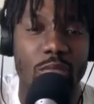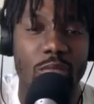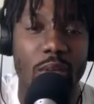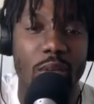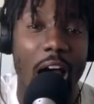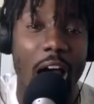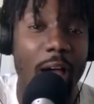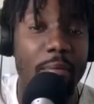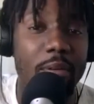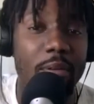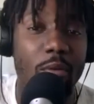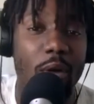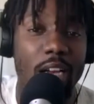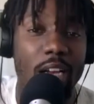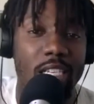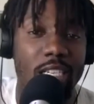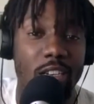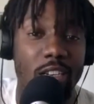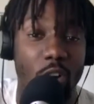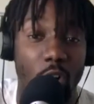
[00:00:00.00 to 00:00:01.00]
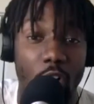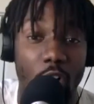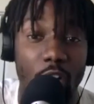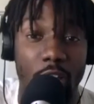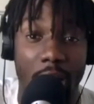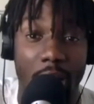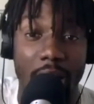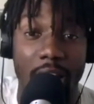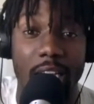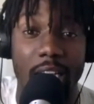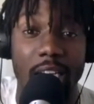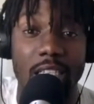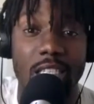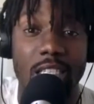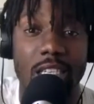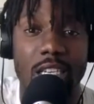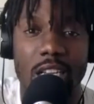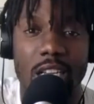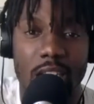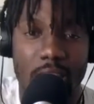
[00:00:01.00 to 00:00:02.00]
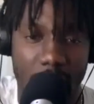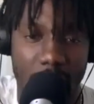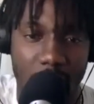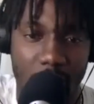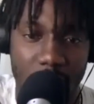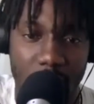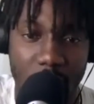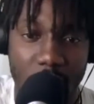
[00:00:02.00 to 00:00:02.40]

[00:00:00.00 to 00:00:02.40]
I've been watching all the highlights, like on the